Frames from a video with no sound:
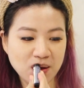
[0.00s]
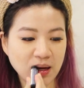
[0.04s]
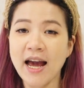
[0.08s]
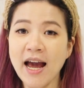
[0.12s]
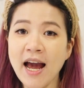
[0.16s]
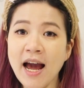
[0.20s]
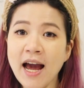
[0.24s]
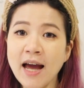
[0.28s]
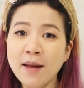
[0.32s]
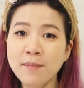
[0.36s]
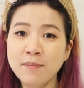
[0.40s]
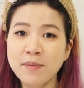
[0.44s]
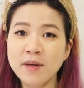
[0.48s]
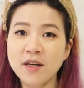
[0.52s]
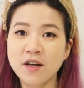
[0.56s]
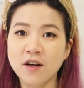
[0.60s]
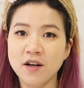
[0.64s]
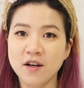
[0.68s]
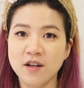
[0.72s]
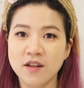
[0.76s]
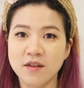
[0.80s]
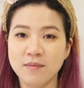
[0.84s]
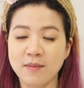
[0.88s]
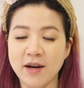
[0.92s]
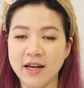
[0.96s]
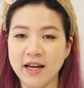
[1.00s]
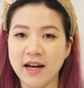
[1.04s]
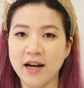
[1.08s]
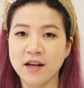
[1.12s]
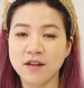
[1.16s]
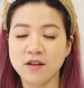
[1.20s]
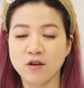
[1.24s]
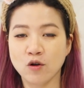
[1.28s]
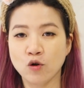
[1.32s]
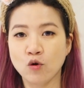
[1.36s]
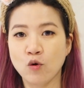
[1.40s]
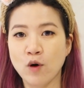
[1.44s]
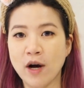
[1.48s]
And because my
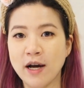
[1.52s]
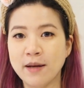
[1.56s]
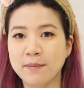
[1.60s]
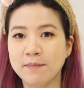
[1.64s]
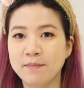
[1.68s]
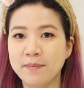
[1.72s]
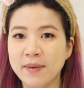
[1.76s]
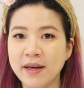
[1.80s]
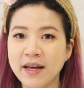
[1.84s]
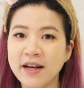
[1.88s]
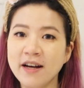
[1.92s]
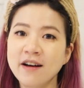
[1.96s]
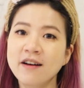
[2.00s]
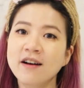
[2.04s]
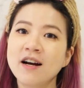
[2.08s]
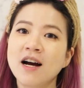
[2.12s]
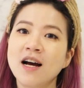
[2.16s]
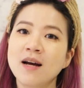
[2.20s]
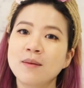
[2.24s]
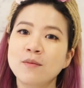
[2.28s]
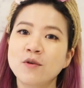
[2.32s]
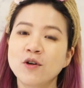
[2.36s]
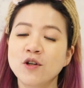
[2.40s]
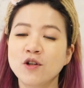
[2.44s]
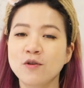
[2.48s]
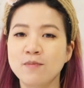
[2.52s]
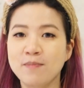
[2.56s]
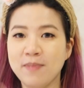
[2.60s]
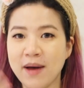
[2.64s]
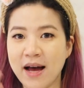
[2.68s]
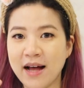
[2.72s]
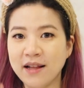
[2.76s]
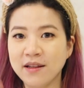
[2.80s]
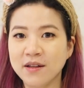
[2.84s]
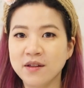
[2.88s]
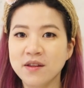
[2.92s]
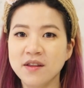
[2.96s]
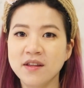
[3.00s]
eyes are quite bare, I'm going to
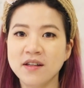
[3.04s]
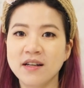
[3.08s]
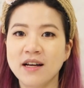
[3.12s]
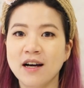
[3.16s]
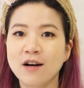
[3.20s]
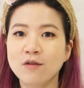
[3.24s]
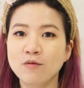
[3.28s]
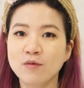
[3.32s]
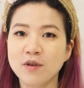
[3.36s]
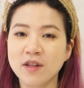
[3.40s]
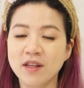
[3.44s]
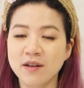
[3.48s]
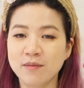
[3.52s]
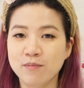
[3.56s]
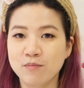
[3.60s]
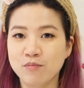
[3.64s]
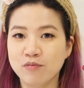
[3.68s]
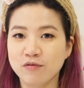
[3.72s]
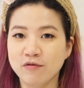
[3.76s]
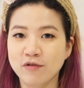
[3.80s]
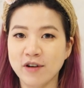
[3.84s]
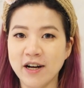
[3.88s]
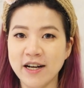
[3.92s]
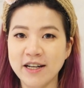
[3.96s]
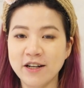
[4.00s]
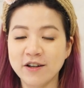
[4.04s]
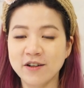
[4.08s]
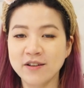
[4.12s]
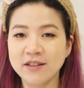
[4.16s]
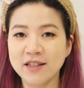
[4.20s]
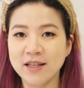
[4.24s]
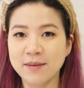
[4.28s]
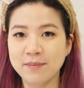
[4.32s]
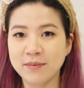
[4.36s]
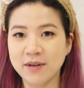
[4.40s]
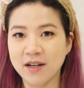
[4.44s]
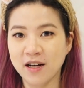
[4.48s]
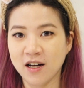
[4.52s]
balance it out with a brighter
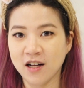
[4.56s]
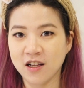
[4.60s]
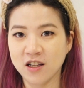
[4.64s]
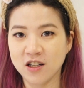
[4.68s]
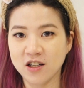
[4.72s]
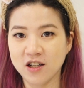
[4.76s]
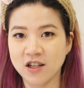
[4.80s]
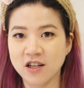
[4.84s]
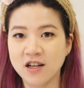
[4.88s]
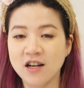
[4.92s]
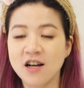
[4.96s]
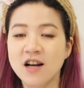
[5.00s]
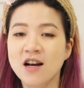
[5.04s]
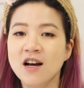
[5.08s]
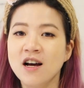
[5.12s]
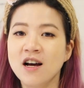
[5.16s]
lip color.